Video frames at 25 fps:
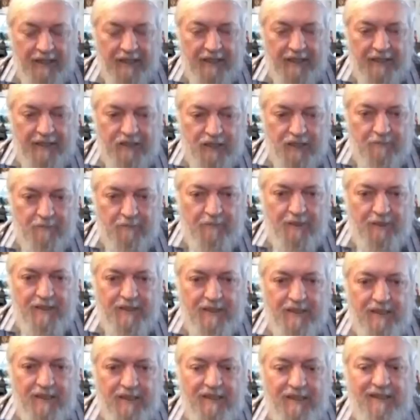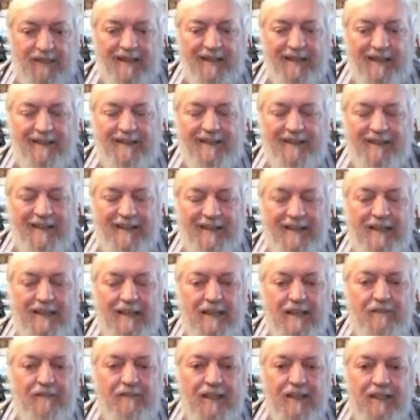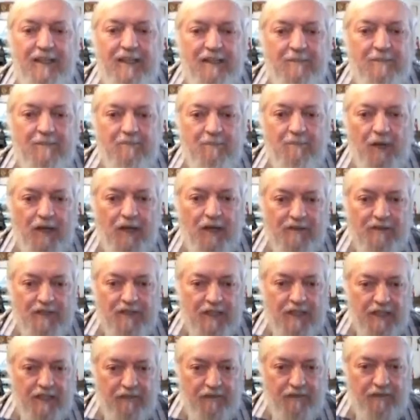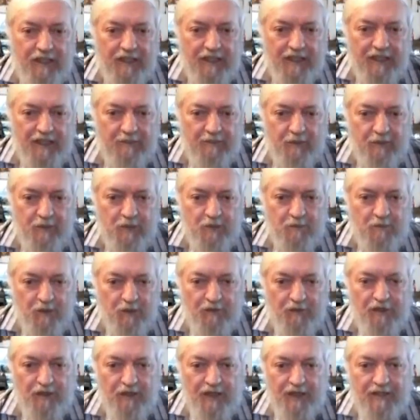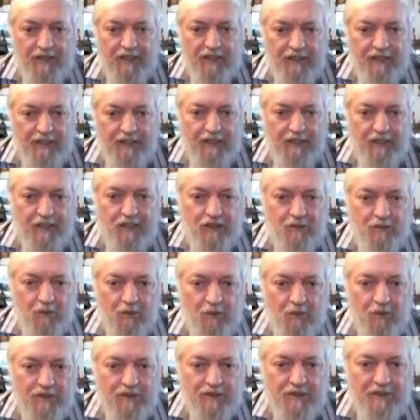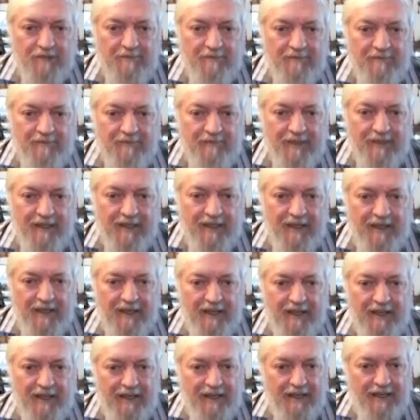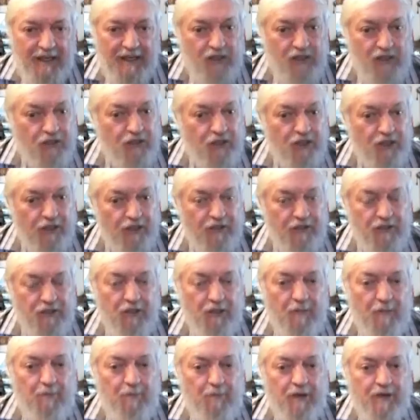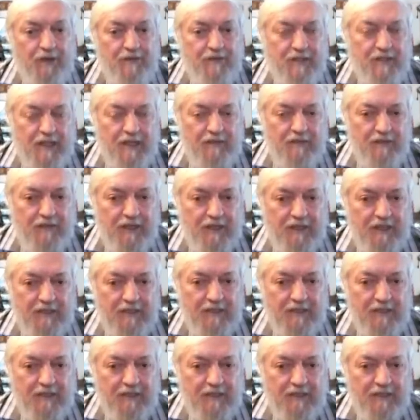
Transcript: A ship is a living part of South Africa which moves around the international waters. And as you go, you are part of South Africa.